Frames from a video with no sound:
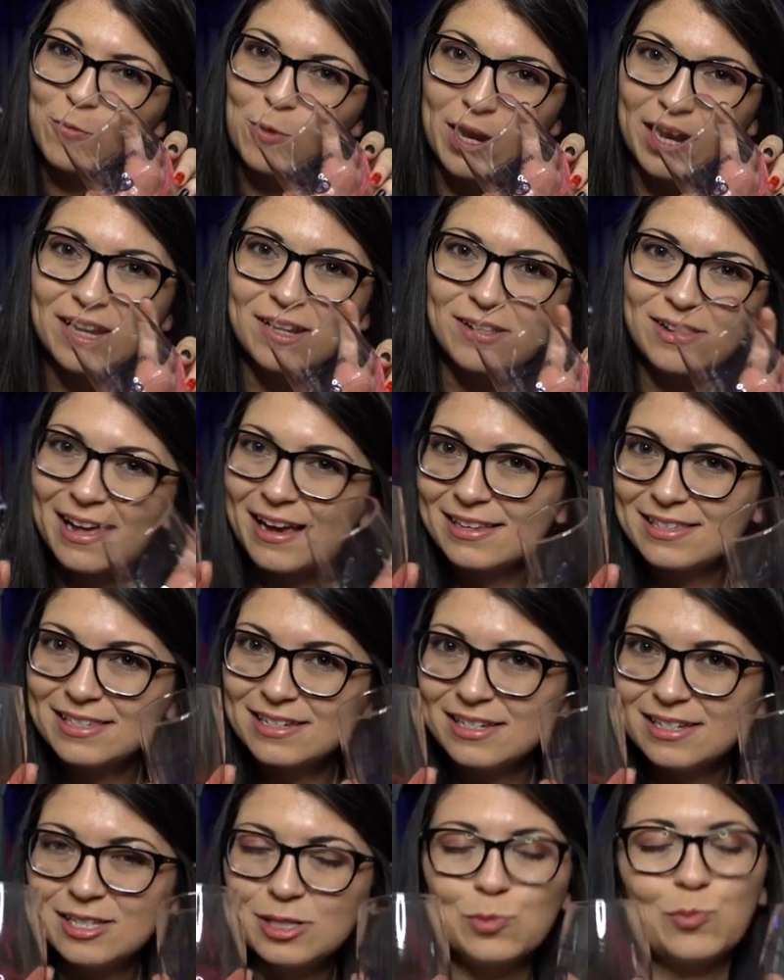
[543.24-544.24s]
wine
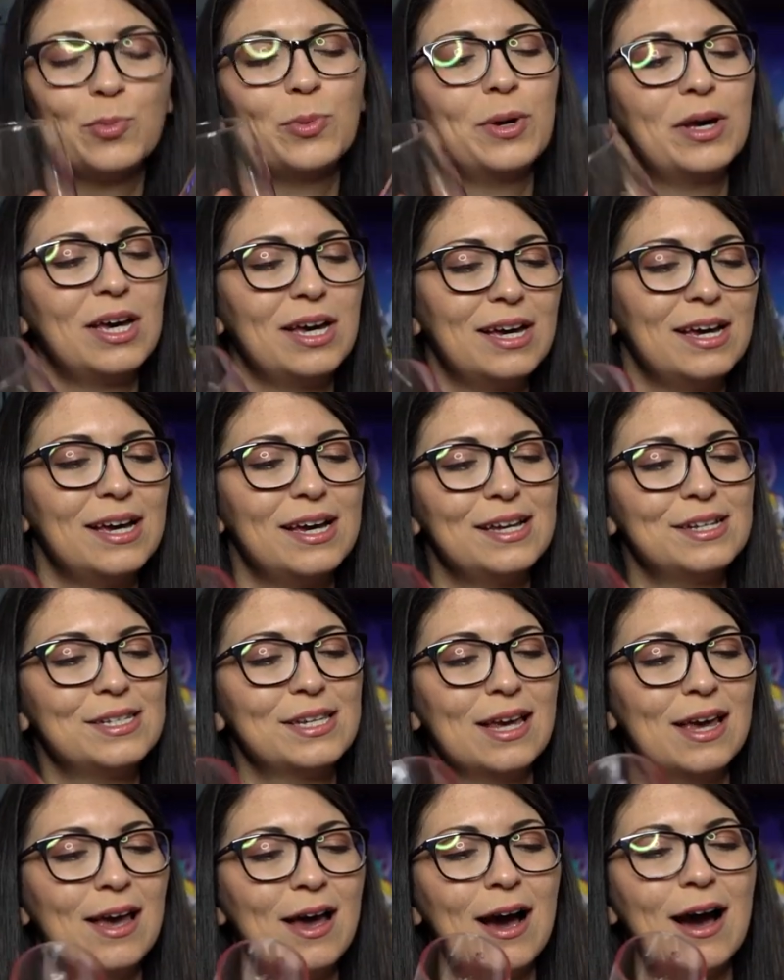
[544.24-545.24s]
glasses, but
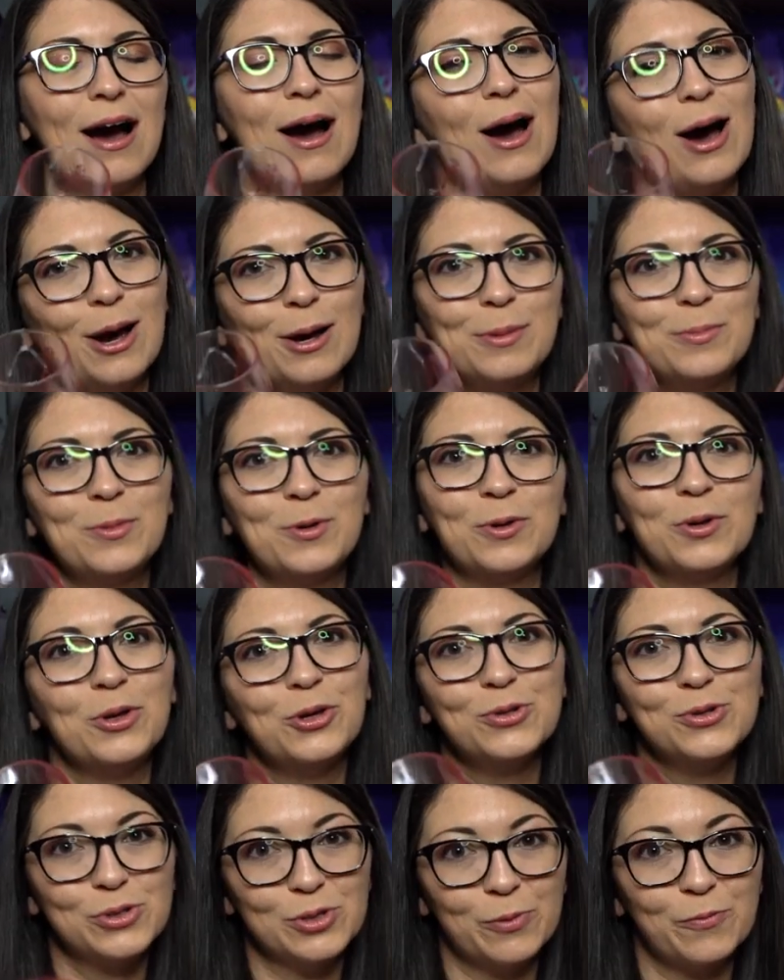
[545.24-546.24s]
I'm gonna
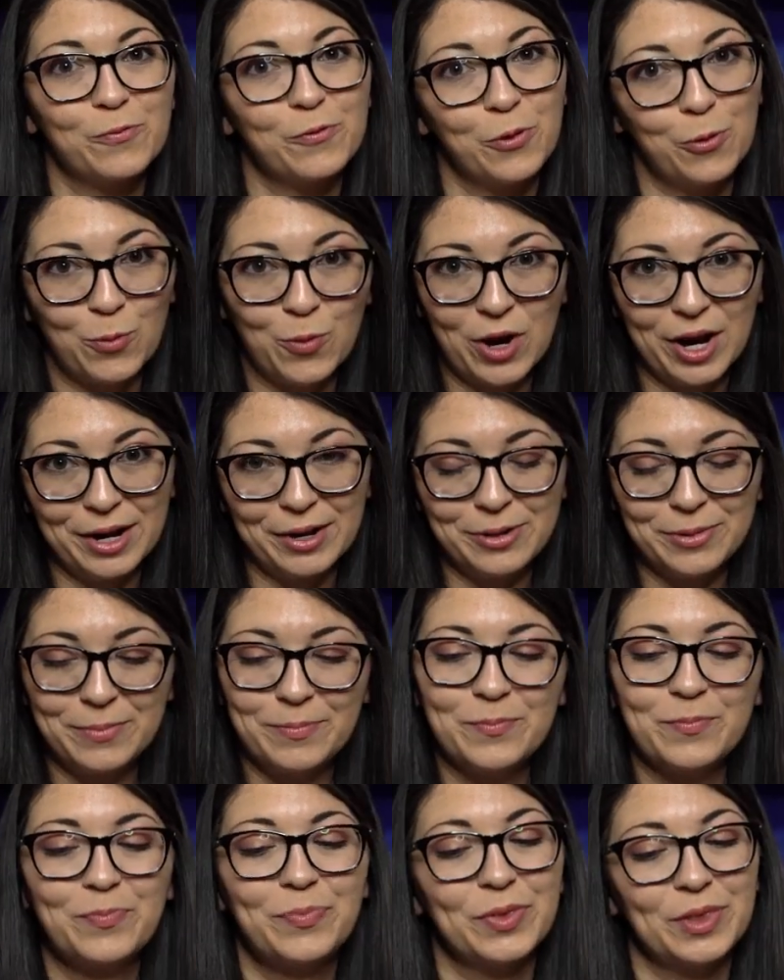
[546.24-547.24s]
use them for wine
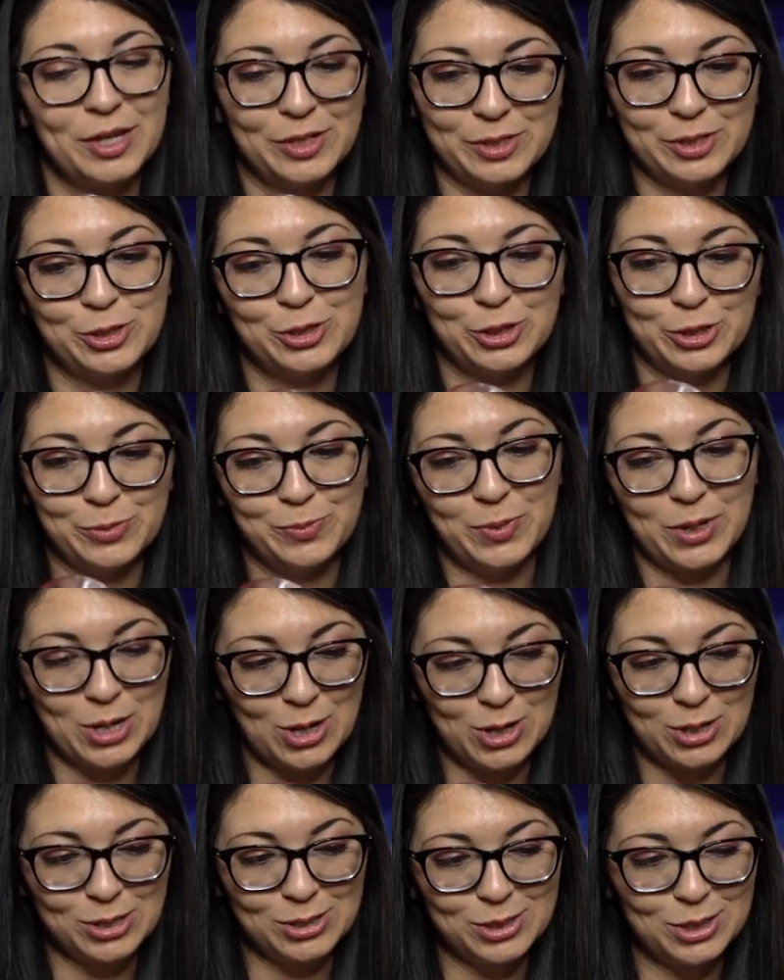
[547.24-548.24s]
let's just be
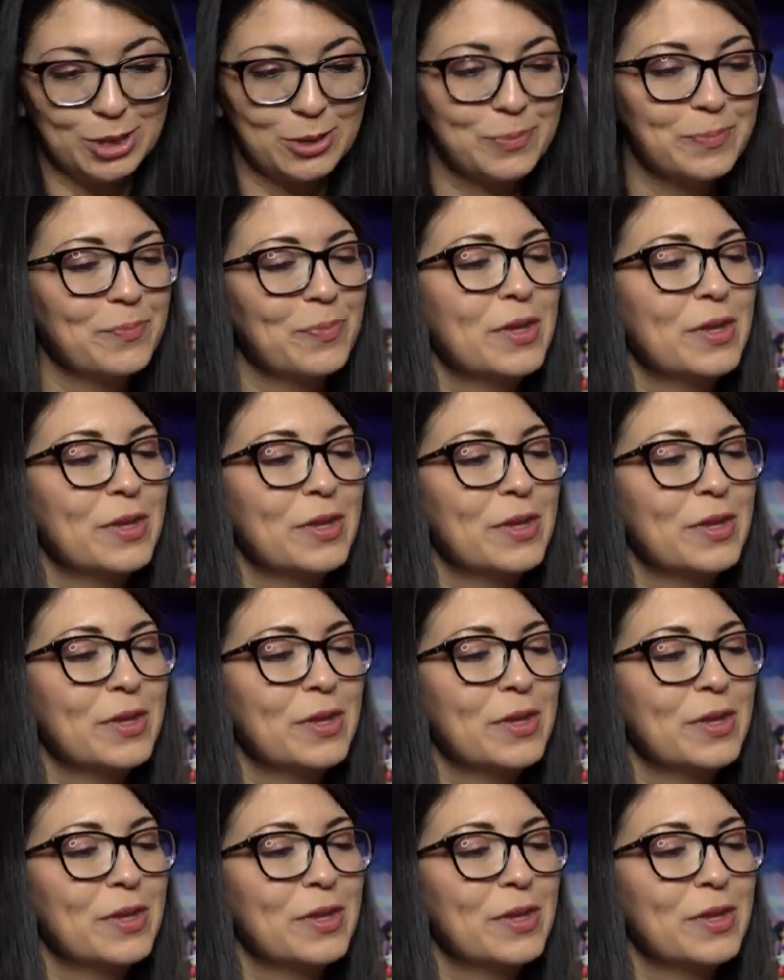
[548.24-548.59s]
honest here.